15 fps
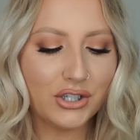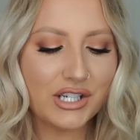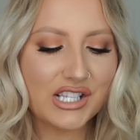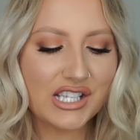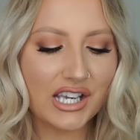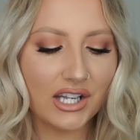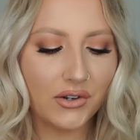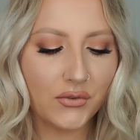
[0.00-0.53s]

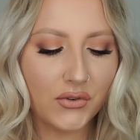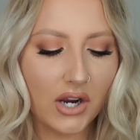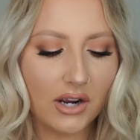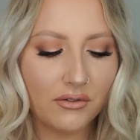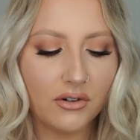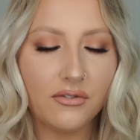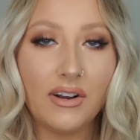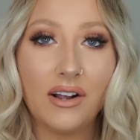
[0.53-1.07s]
Skin
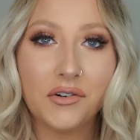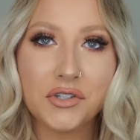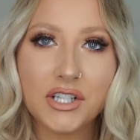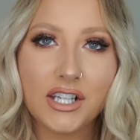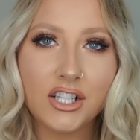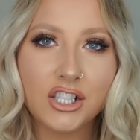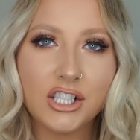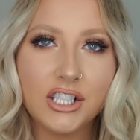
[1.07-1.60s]
Forever
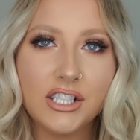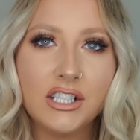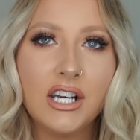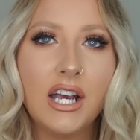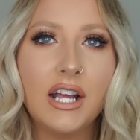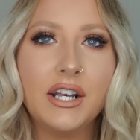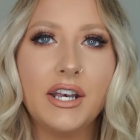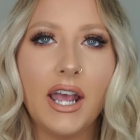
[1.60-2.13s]
foundation.
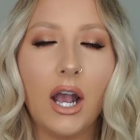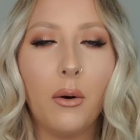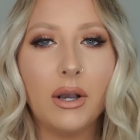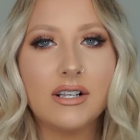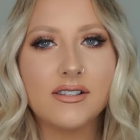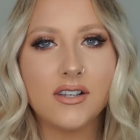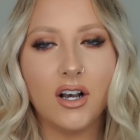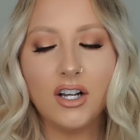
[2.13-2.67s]
Now,
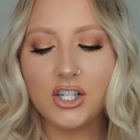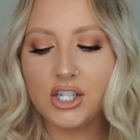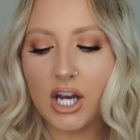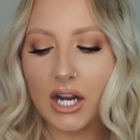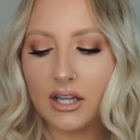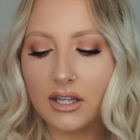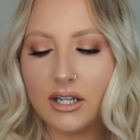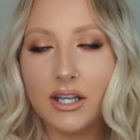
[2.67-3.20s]
I saw
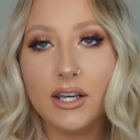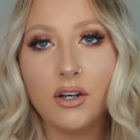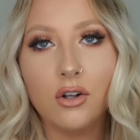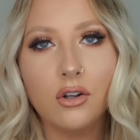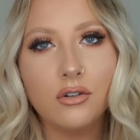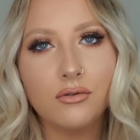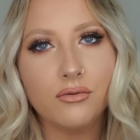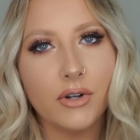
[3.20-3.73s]
Jaclyn
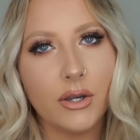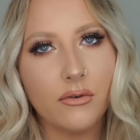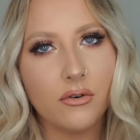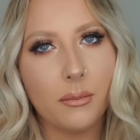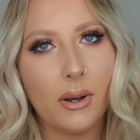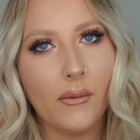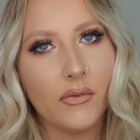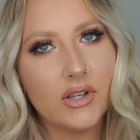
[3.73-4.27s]
Hill rave
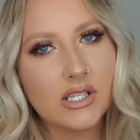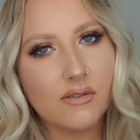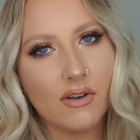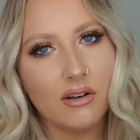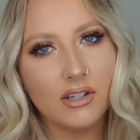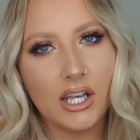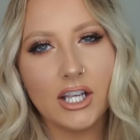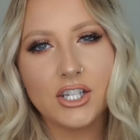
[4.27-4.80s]
about this
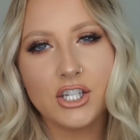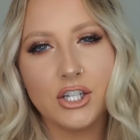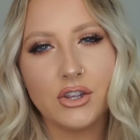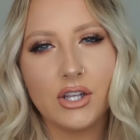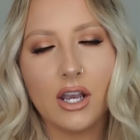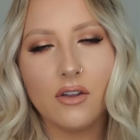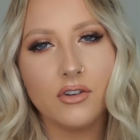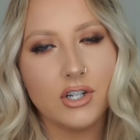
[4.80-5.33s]
foundation
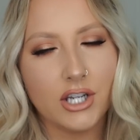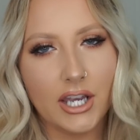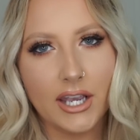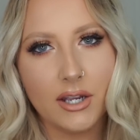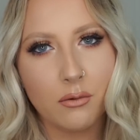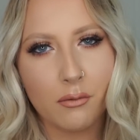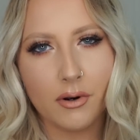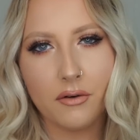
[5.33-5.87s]
the other
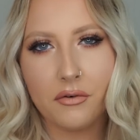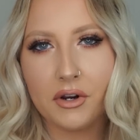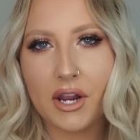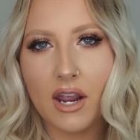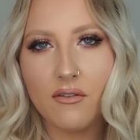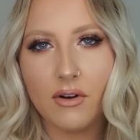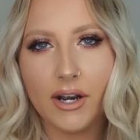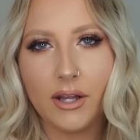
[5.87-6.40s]
day in one of her
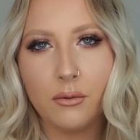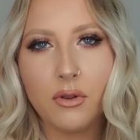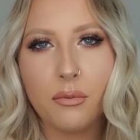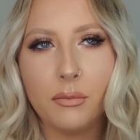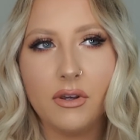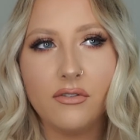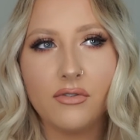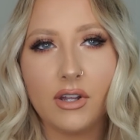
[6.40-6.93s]
Get Ready With
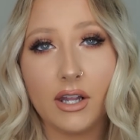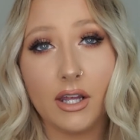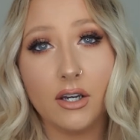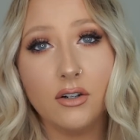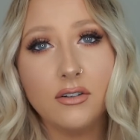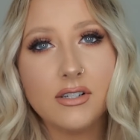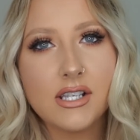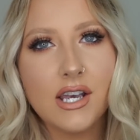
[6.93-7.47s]
Me
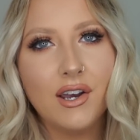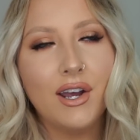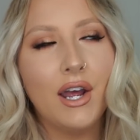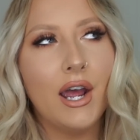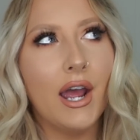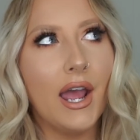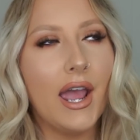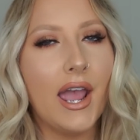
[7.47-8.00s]
videos,
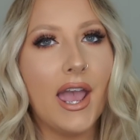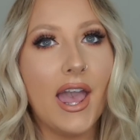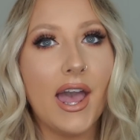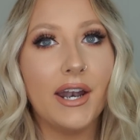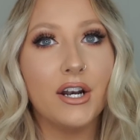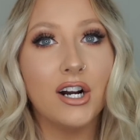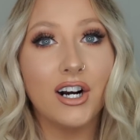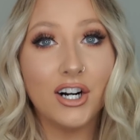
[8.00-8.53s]

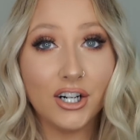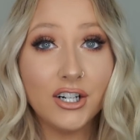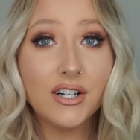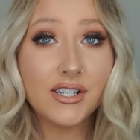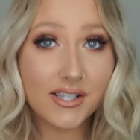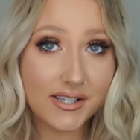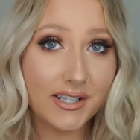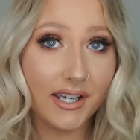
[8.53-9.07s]
and her
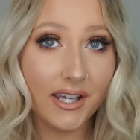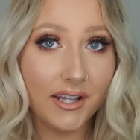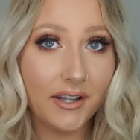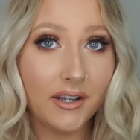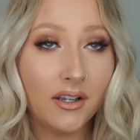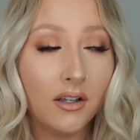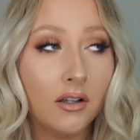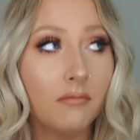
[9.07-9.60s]

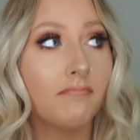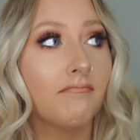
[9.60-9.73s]
skin